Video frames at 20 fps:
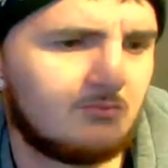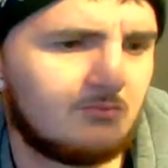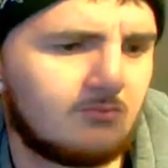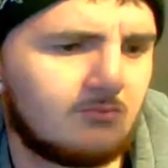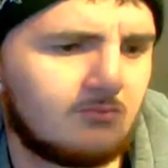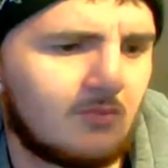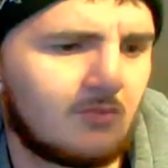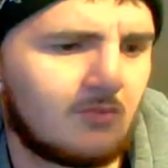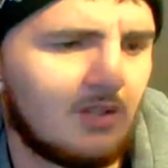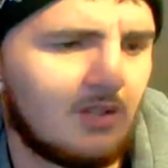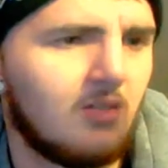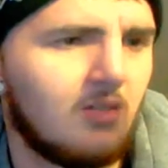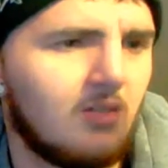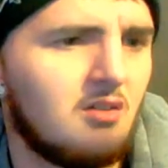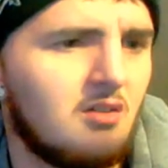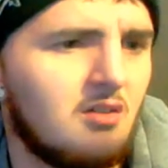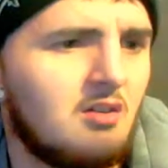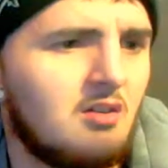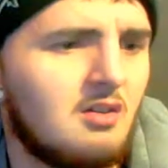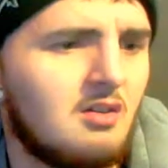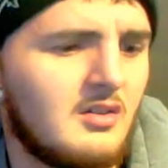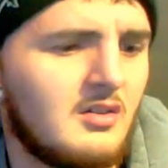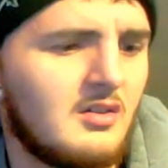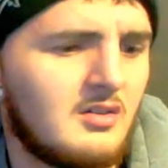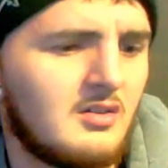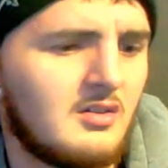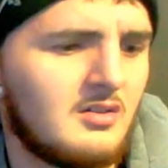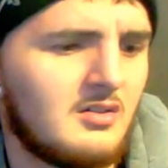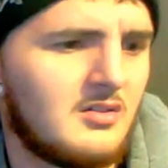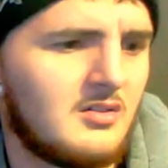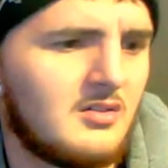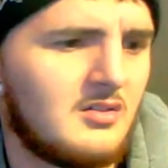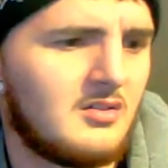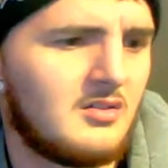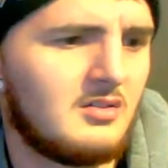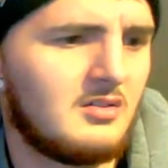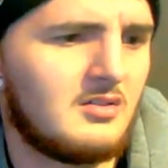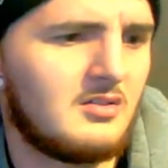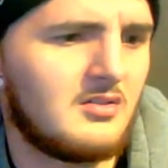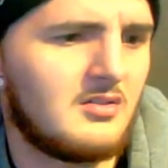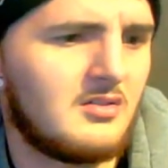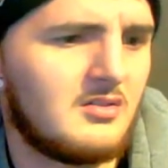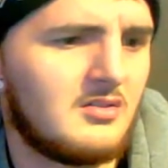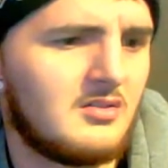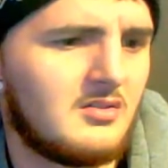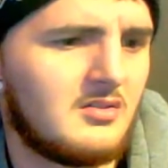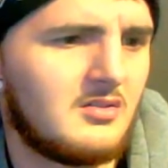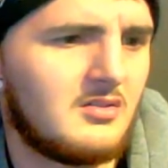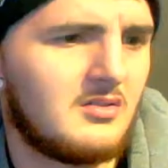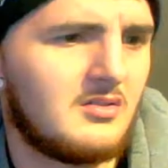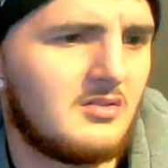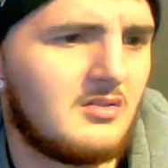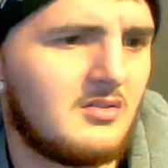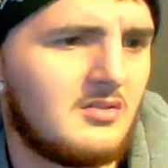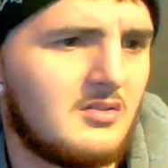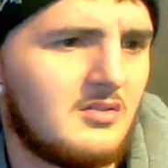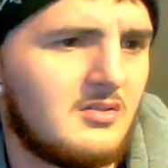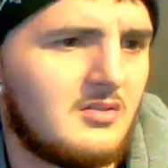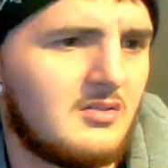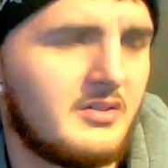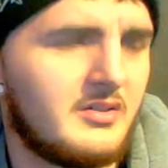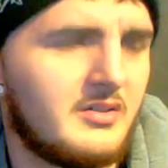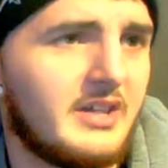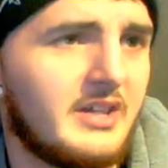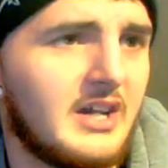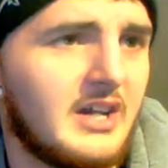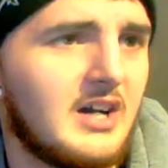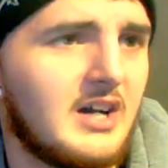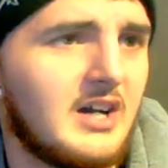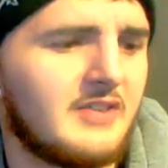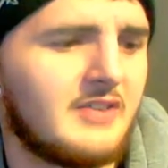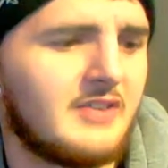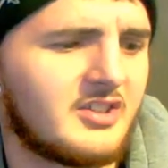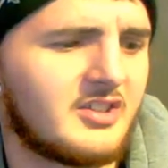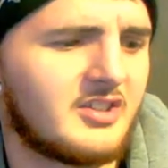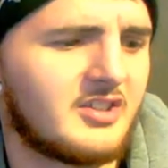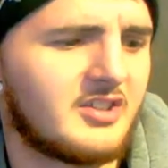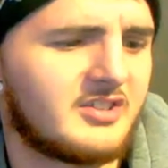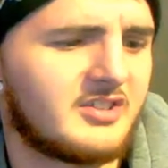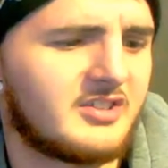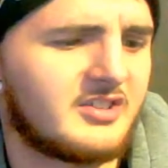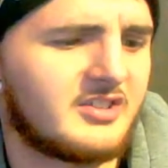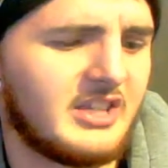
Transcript: It's Sword Art Online. At least the top half is. Yeah, I was I'm not sure what the, the